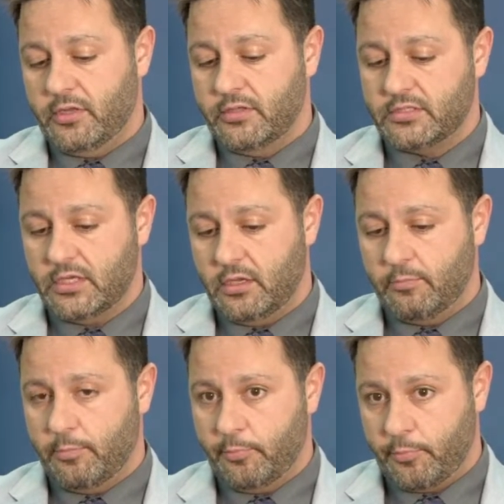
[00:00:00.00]
this
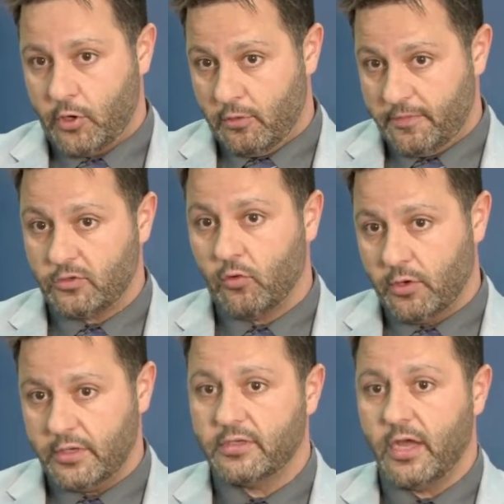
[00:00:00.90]
in perfect
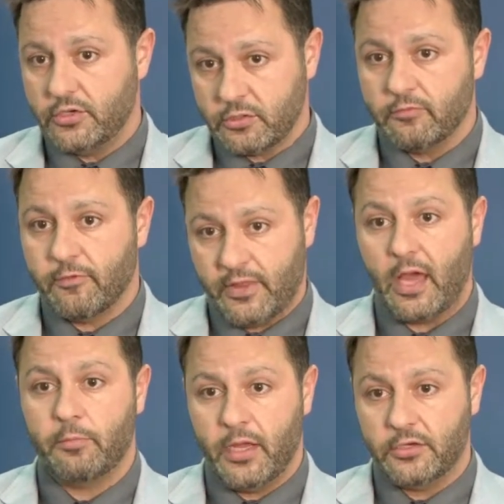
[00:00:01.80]
orientation for
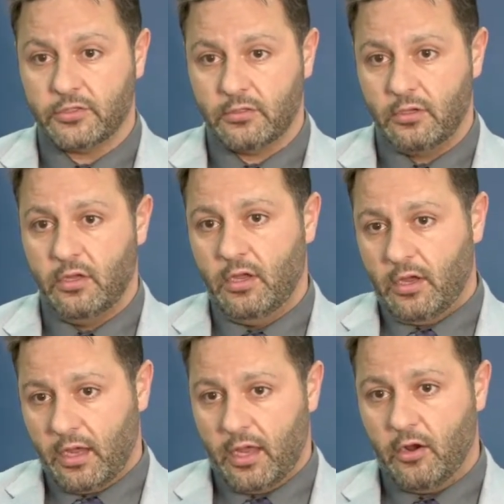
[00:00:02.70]
that patient,
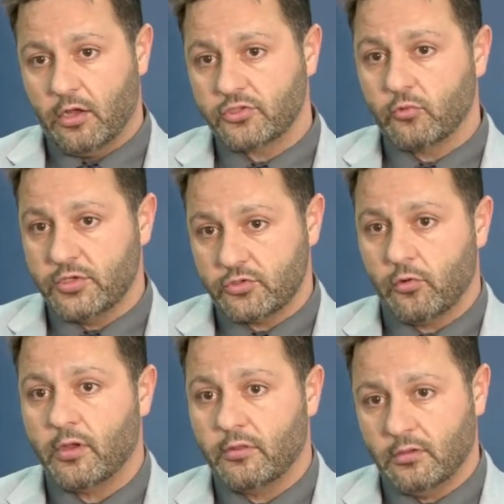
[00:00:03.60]
and also
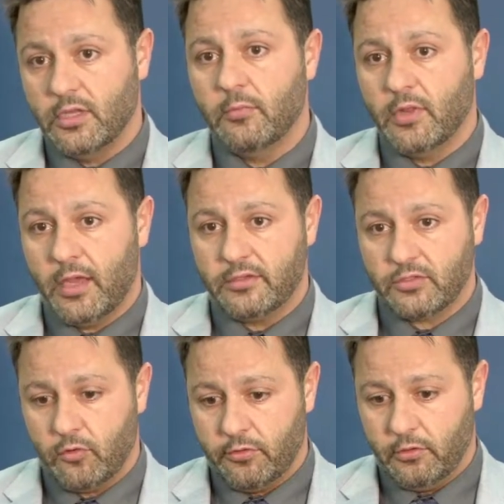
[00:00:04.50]
restoring their limb
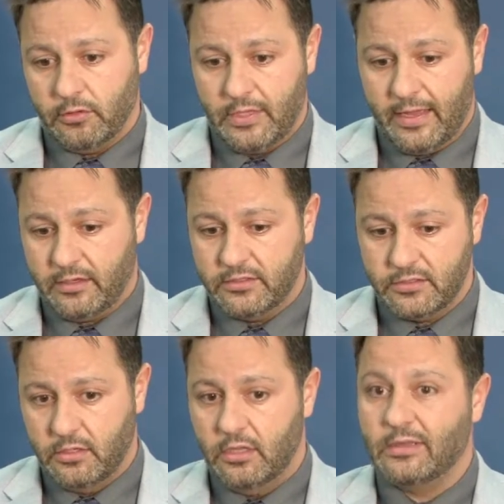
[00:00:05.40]
lengths or their leg
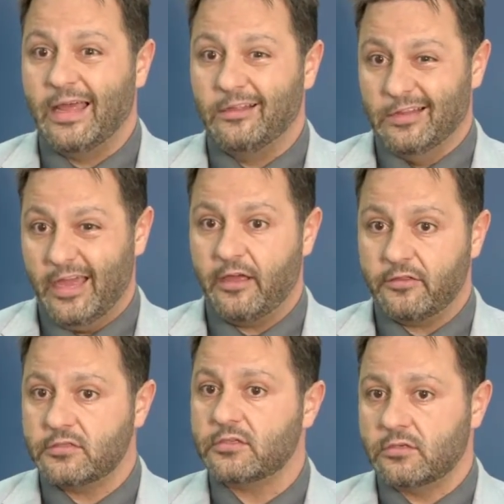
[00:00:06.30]

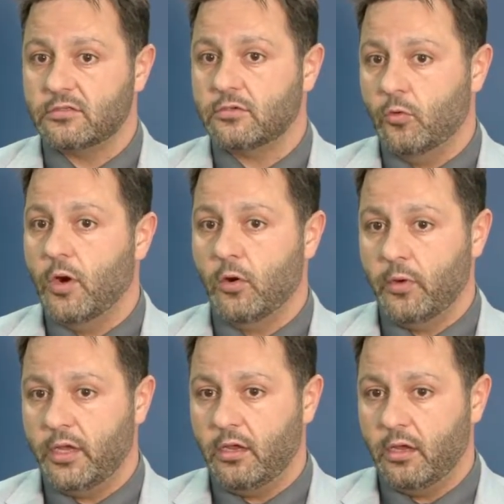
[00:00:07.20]
lengths to where
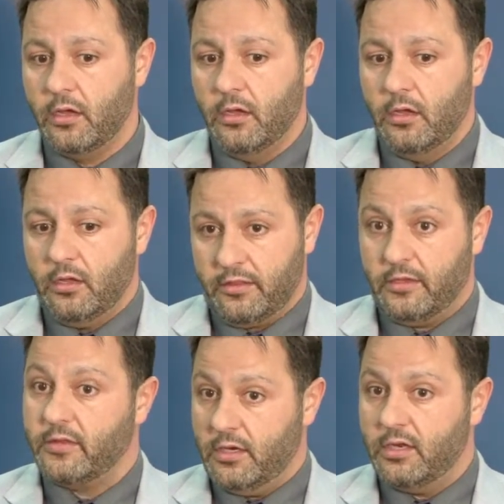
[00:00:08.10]
we
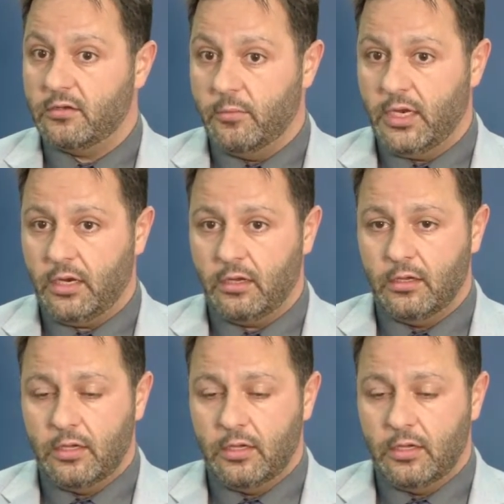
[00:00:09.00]
think they need to be.